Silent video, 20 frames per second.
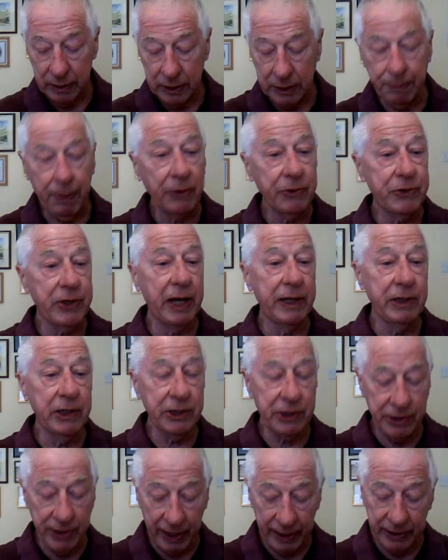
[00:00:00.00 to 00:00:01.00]

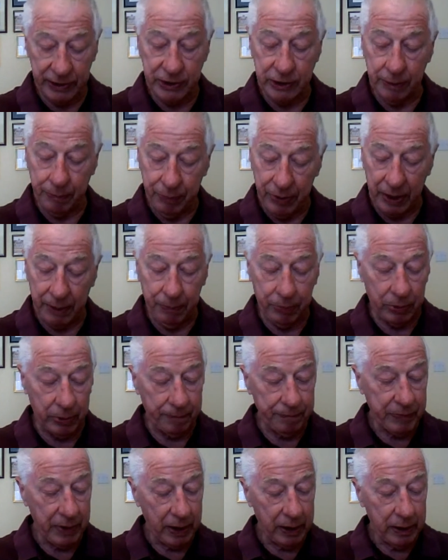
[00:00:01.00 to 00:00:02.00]
spontaneous thanks to
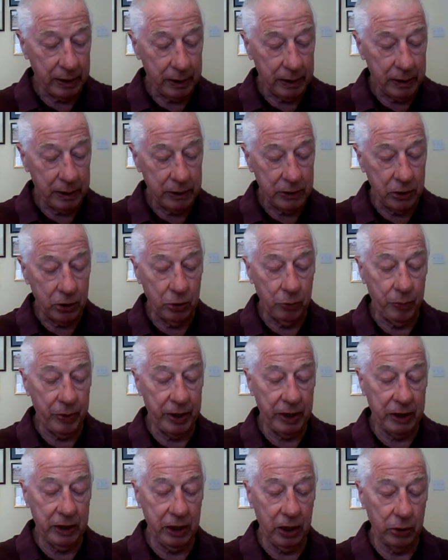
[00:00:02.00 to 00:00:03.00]
people to whom
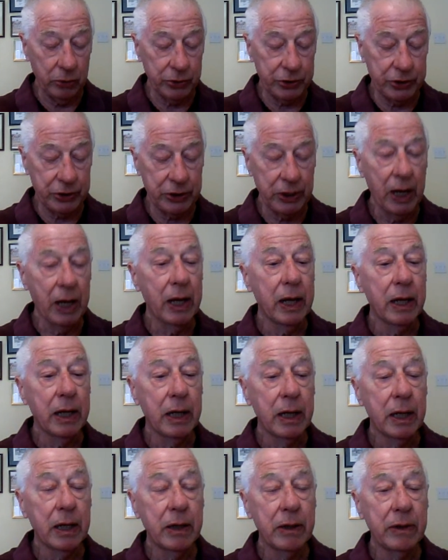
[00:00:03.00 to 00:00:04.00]
we are close.
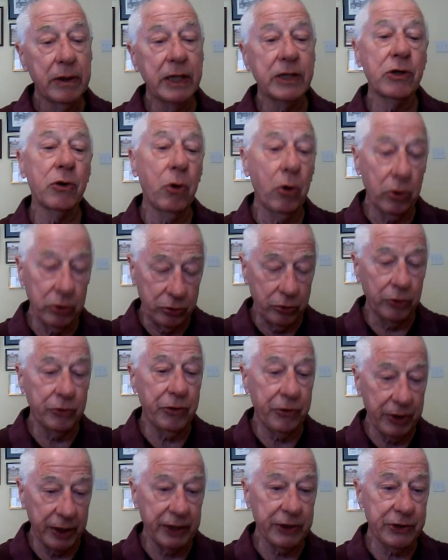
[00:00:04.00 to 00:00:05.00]
These are all
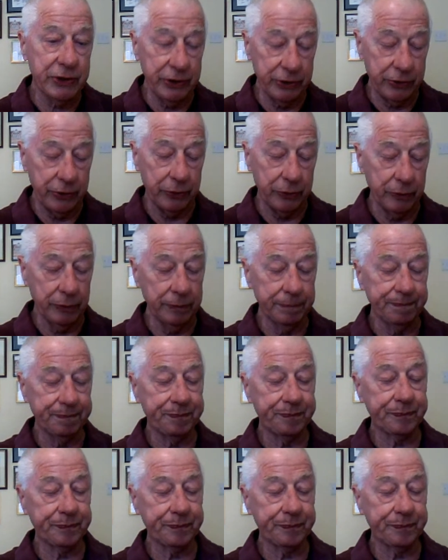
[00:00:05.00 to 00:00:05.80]
good things to do.